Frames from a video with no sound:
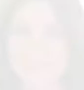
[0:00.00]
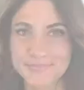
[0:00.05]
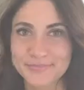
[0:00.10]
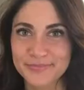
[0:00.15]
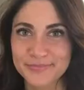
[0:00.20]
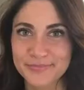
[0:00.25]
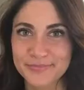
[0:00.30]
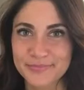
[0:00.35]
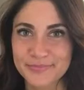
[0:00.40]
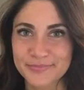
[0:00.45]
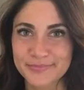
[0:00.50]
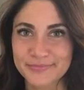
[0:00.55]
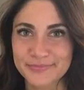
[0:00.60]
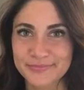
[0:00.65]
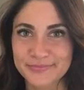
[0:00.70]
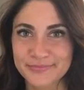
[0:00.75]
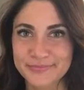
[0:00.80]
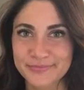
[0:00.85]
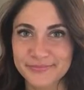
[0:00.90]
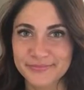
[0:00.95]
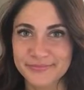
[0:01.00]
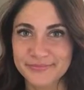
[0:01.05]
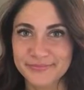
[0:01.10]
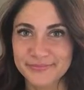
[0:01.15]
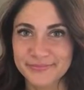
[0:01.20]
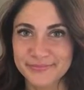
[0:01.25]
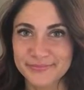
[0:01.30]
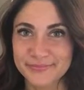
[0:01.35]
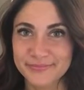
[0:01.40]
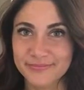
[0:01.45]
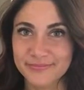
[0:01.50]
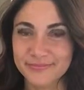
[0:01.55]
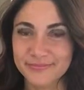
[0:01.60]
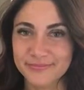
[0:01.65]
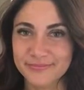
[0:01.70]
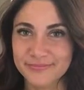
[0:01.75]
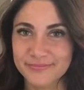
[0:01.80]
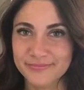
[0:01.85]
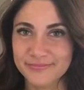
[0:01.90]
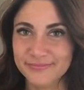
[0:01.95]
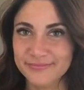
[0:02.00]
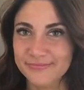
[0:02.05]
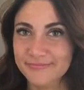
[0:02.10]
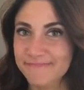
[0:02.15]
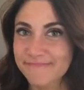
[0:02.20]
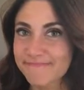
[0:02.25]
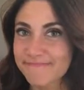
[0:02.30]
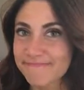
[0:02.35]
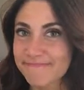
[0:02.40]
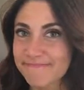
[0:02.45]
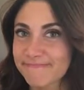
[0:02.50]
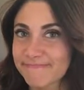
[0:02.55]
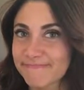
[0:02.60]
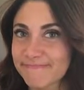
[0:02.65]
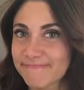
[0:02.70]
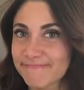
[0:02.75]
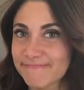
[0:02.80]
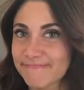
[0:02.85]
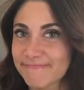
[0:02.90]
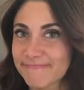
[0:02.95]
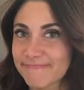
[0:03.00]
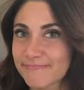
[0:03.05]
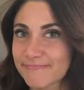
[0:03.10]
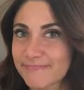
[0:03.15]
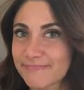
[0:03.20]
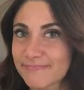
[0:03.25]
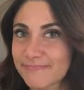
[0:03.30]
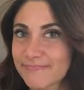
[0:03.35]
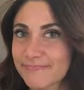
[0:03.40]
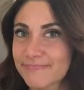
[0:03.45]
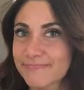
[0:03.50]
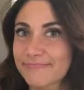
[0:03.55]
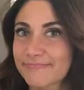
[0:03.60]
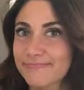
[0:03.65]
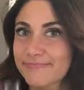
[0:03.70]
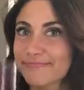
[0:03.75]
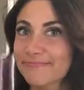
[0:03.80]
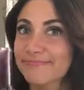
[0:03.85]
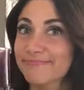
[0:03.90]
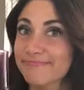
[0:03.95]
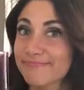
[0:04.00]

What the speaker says: This person isn't speaking.